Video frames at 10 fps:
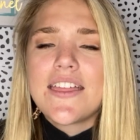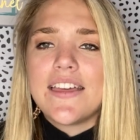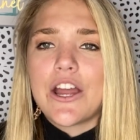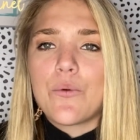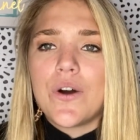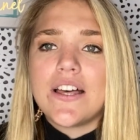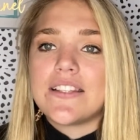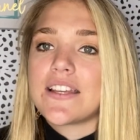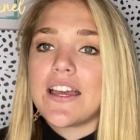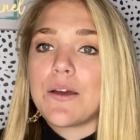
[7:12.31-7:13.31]
there
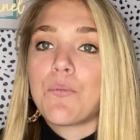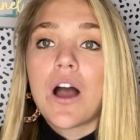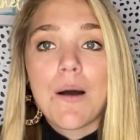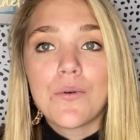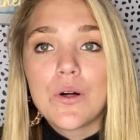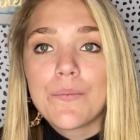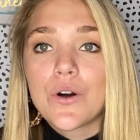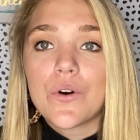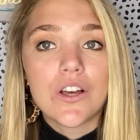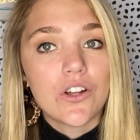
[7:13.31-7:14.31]
was a problem
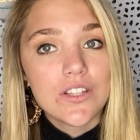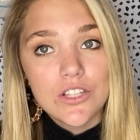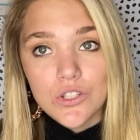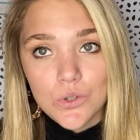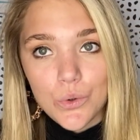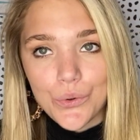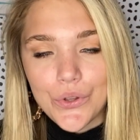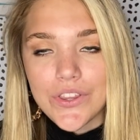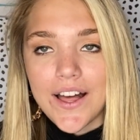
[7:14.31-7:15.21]
going on in the school,